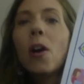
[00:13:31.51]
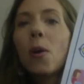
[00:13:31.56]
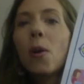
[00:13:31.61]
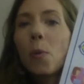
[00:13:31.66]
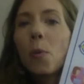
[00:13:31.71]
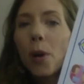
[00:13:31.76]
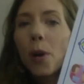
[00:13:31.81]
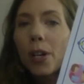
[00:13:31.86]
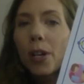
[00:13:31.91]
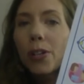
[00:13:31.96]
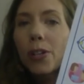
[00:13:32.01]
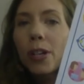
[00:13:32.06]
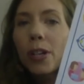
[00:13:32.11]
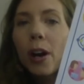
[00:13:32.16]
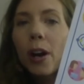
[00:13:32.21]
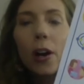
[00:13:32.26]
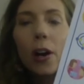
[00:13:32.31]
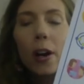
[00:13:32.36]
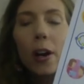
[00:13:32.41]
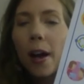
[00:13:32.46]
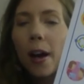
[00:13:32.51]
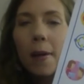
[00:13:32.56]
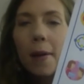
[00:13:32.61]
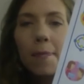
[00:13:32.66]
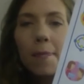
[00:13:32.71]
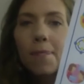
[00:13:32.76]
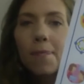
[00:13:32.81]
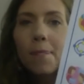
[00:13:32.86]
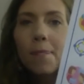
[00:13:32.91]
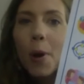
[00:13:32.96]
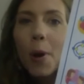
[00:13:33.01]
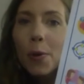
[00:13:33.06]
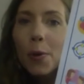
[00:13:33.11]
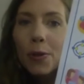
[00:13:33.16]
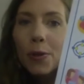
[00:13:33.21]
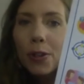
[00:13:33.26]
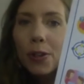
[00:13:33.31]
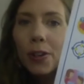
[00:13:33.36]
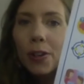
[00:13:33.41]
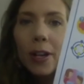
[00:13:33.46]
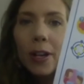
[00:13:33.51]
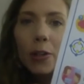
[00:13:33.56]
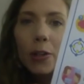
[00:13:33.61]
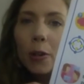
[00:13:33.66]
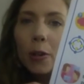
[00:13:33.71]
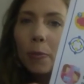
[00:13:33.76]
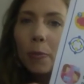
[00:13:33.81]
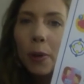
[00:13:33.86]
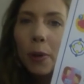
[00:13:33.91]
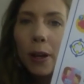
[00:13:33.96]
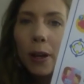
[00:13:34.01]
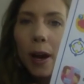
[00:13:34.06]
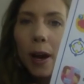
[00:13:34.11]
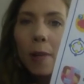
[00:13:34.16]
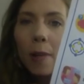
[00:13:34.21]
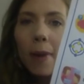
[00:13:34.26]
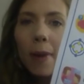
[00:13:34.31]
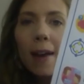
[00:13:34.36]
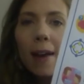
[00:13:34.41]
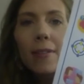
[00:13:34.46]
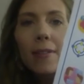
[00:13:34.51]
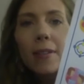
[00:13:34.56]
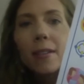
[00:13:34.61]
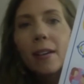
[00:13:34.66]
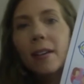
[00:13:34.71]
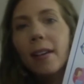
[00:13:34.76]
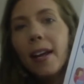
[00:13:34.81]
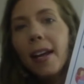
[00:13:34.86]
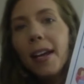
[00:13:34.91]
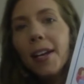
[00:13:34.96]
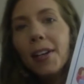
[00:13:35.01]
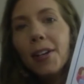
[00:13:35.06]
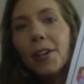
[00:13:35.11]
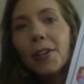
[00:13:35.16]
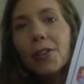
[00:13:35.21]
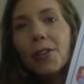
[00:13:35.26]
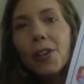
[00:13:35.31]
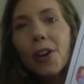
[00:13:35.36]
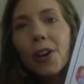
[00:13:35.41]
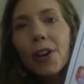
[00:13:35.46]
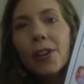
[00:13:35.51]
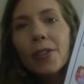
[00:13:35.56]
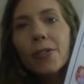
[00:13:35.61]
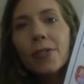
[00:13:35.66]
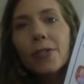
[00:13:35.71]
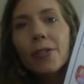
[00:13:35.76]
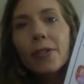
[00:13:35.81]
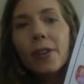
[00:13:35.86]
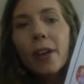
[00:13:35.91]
worksheet or poster that you can put up, have these on anchor charts.